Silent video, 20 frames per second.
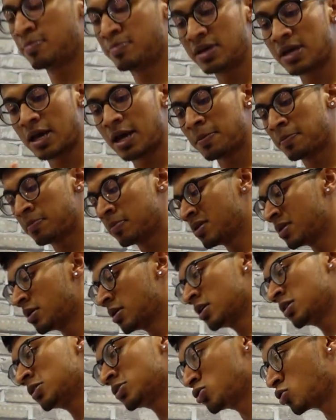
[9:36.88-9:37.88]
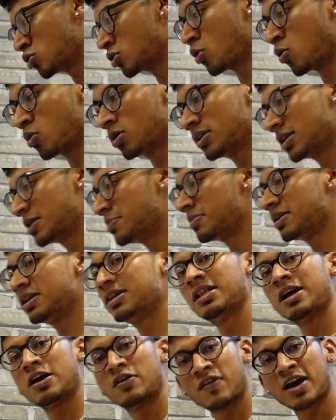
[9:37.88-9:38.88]
p.m. So the only
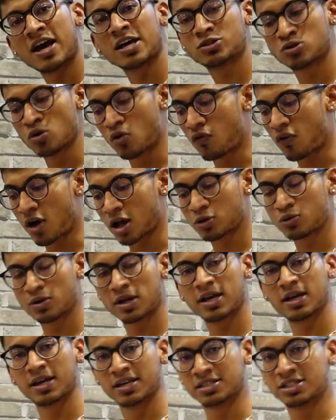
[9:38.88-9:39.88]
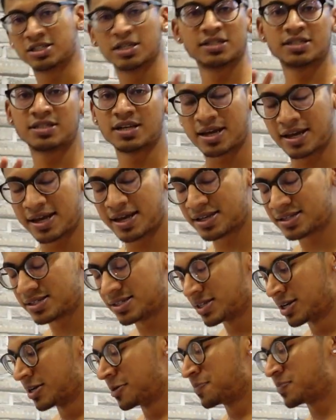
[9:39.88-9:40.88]
meal I've had so far today is just the
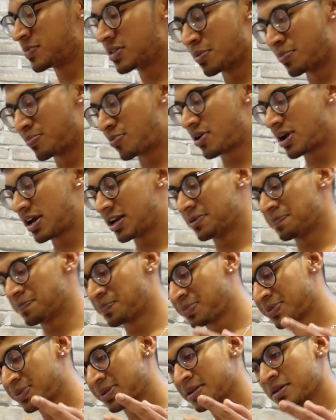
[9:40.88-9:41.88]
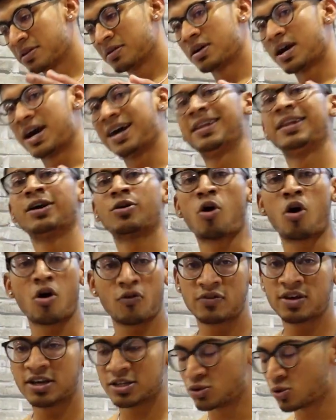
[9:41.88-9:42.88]
eggs, the bread and the
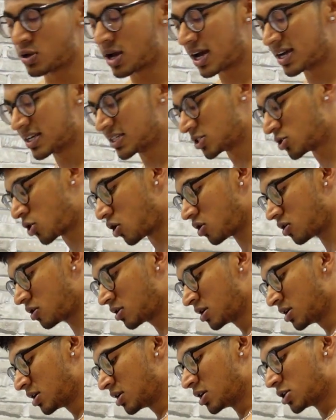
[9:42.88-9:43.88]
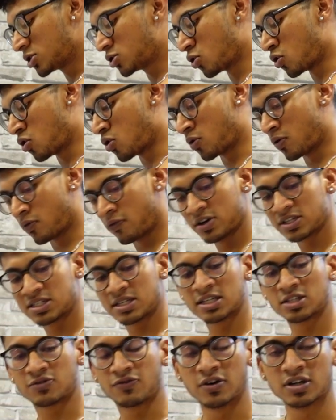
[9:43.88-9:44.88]
coffee, as you guys saw. So first
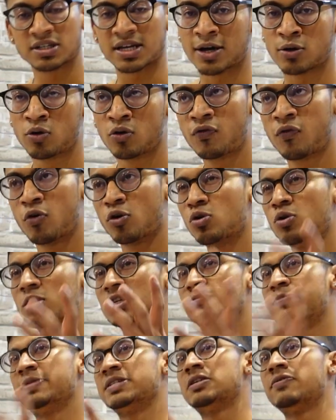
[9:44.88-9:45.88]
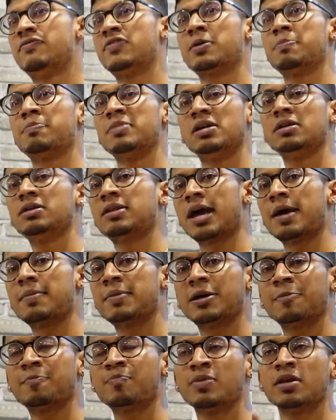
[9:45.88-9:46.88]
things first, I don't follow a specific meal
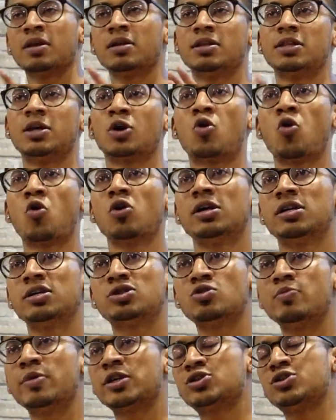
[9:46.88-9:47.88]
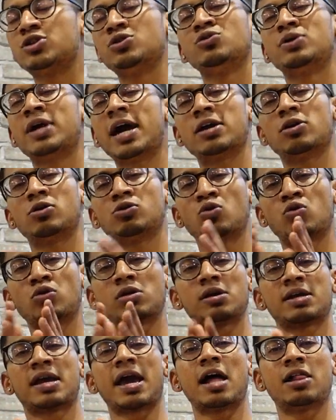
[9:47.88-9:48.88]
timing. The goal is to make sure you get your
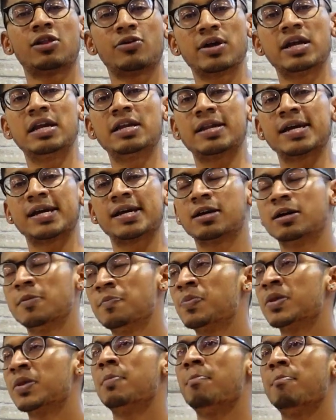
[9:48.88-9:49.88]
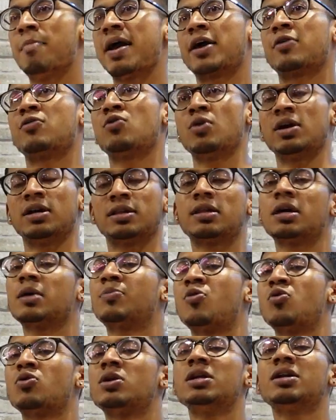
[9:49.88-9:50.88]
total calorie intake, macro
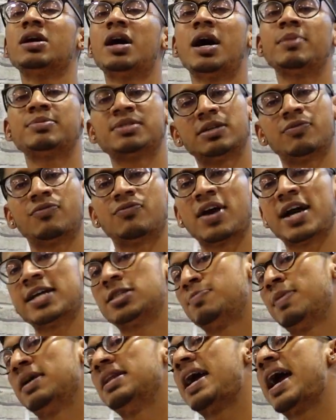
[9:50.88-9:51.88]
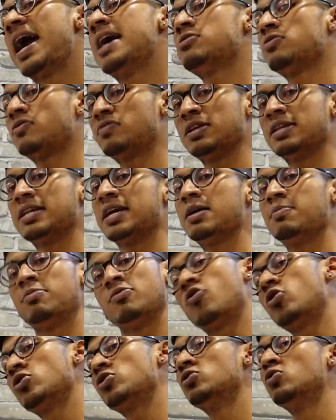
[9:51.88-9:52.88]
intake, protein, carbs and fats by the end of the day
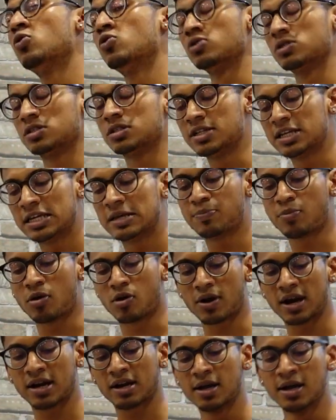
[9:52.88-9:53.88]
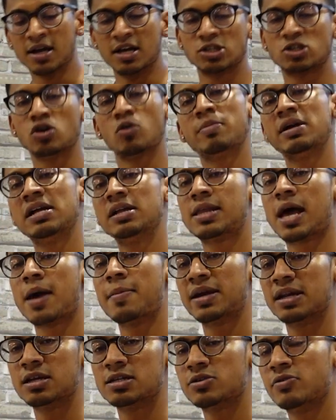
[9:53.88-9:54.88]
before you go to sleep, alright? So meal
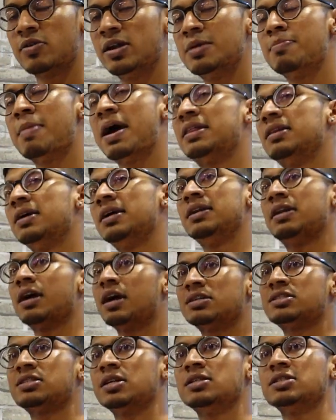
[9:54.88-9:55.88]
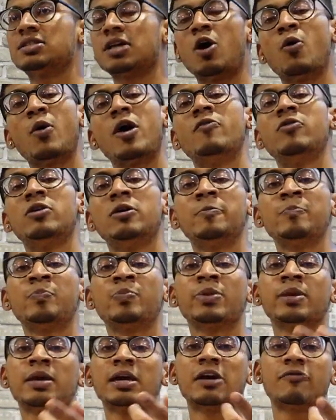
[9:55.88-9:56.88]
timing doesn't really matter in that sense. However,
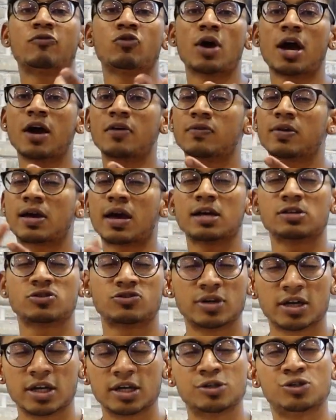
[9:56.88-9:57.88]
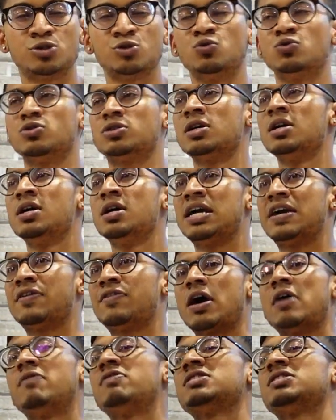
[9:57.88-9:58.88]
if you have gastric issues, if
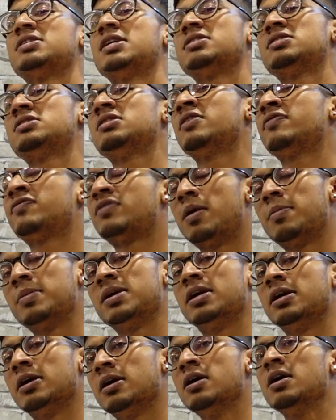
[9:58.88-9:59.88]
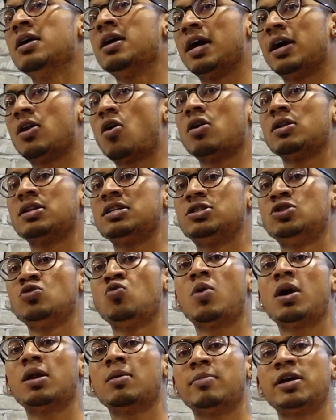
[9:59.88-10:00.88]
you have a sensitive tummy and all this,
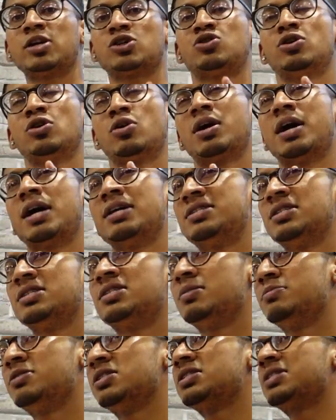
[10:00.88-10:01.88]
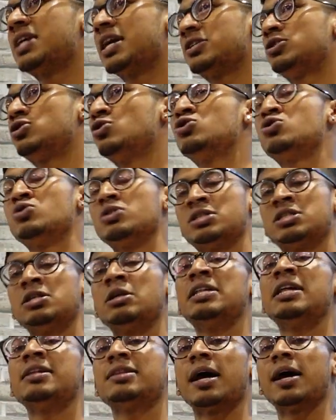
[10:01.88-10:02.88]
you want to make sure your gut system just gets used to a
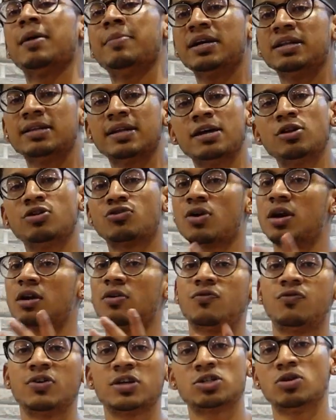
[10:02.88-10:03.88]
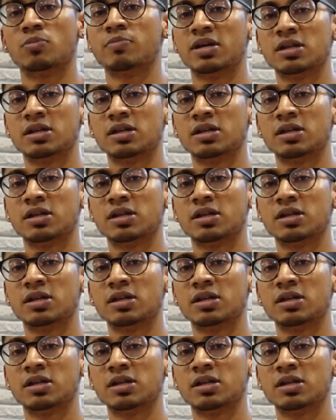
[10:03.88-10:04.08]
certain timing, then you try to fix your